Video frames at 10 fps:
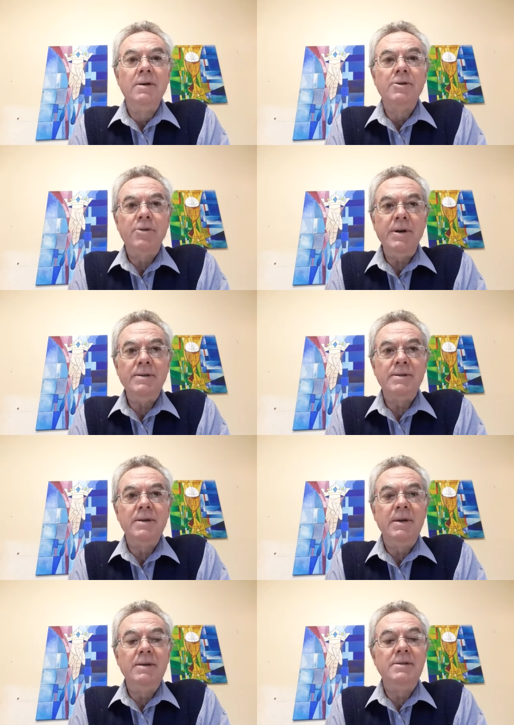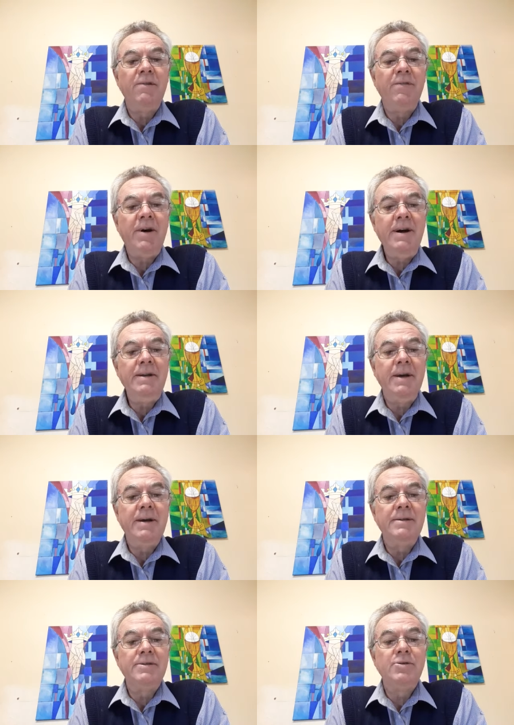Trust is defined
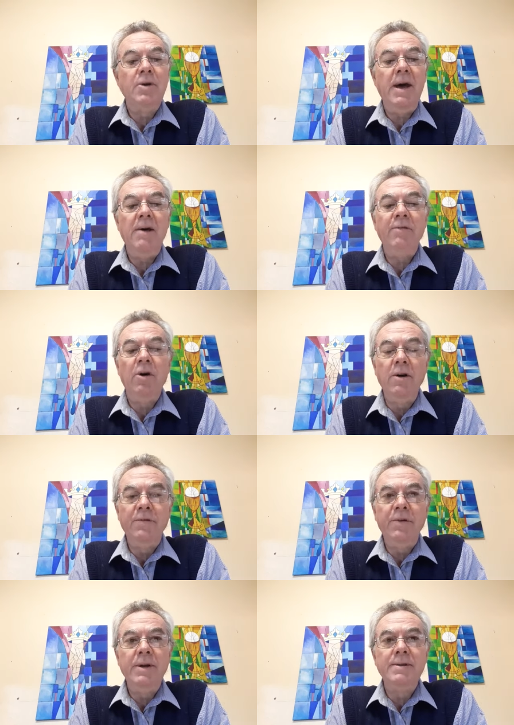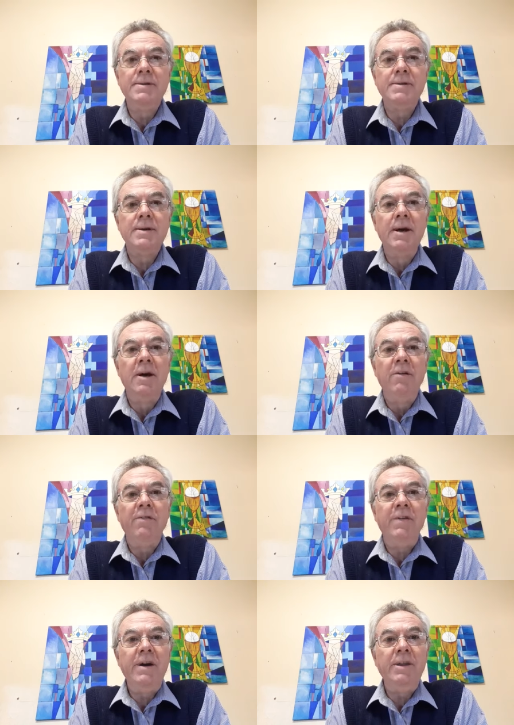as to have confidence,
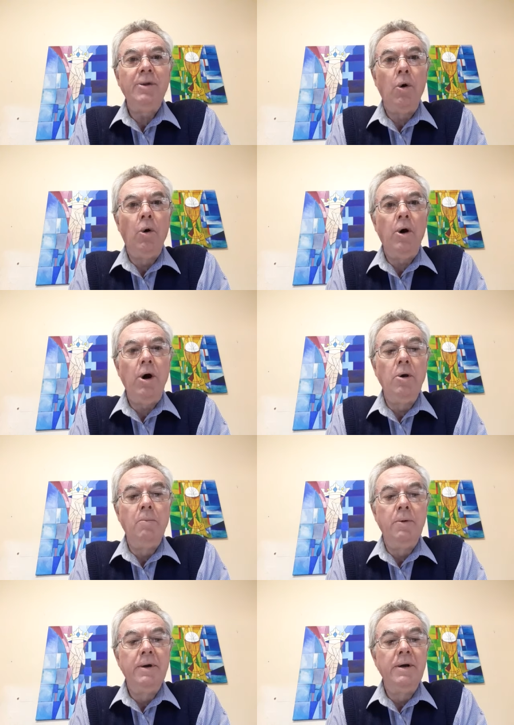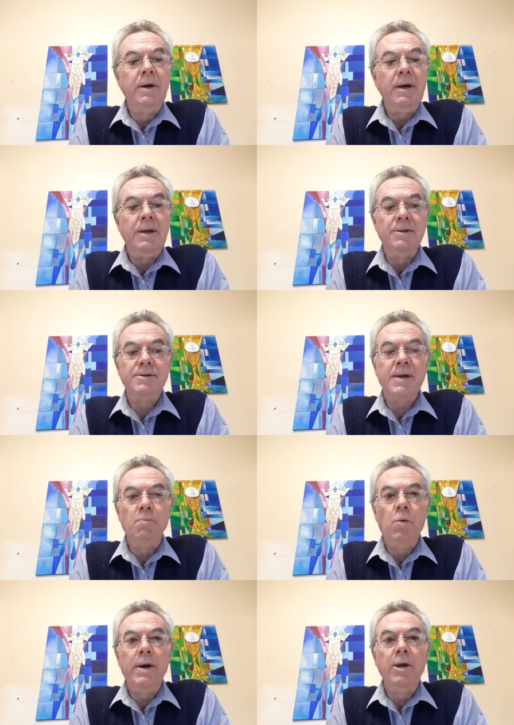faith, or hope in
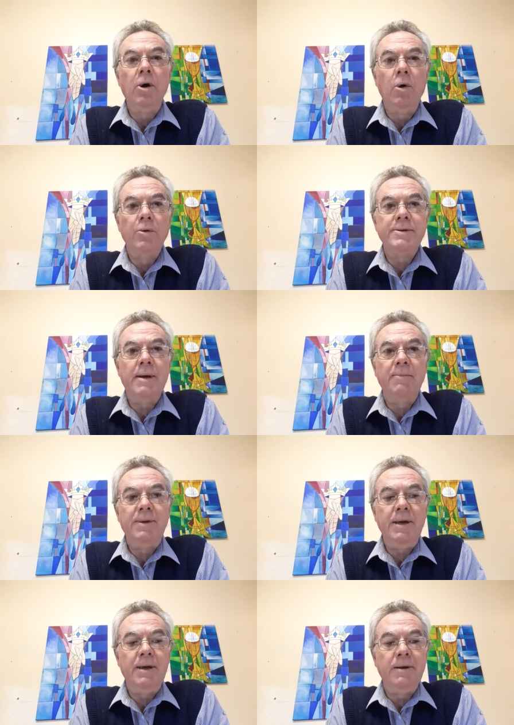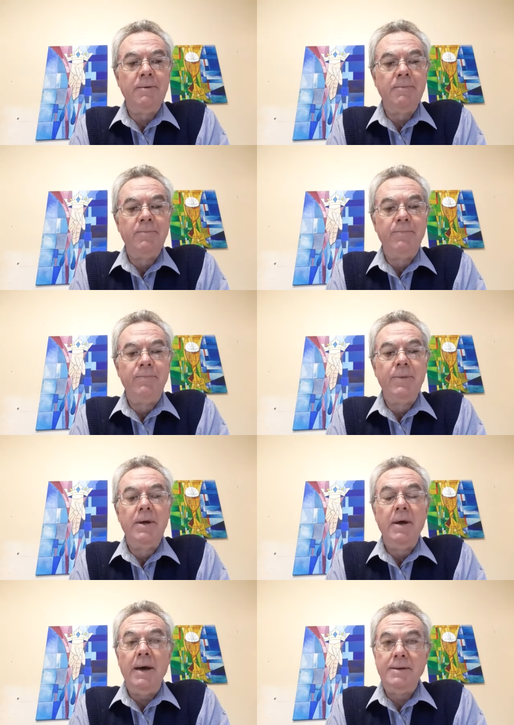someone or something
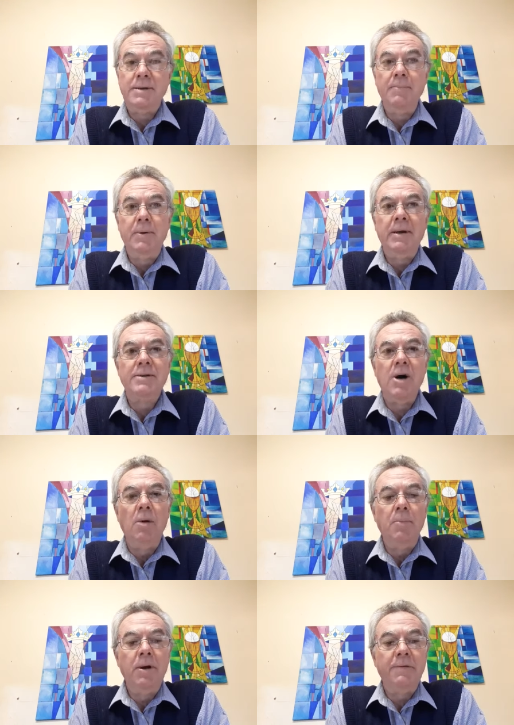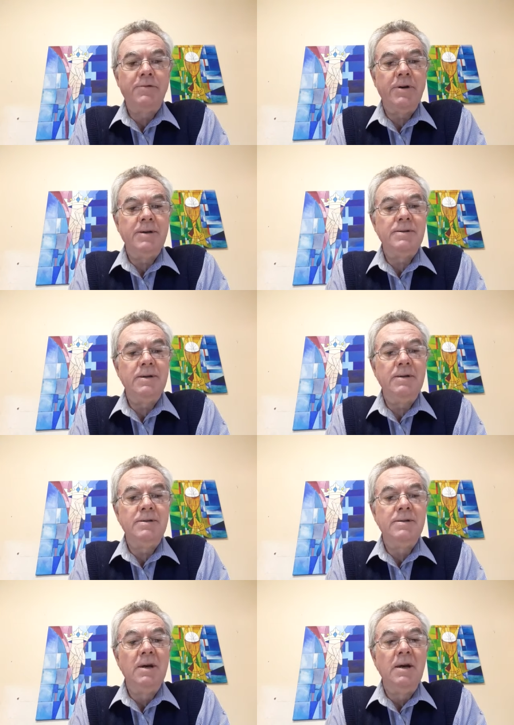a simple example of trust
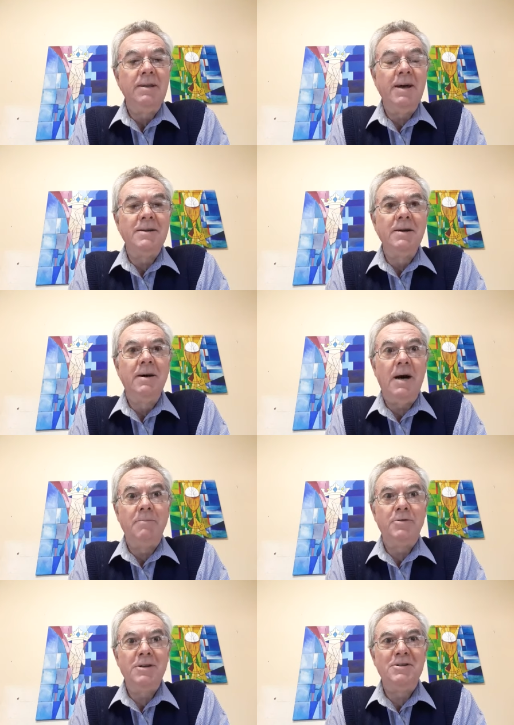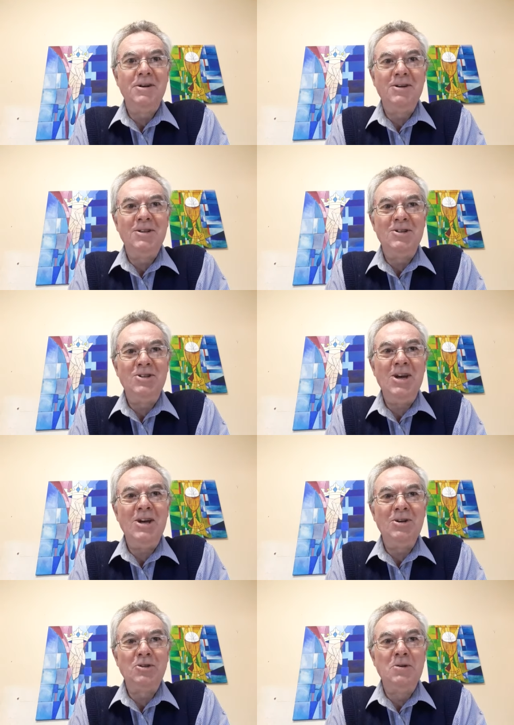is that I'm trusting in this
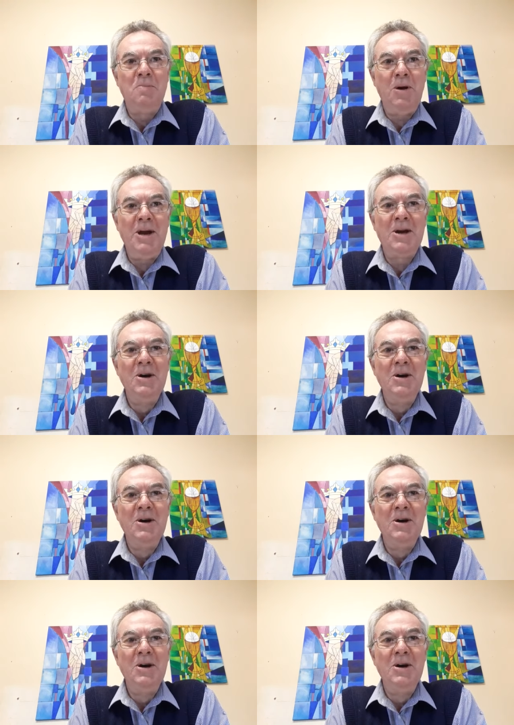chair not to break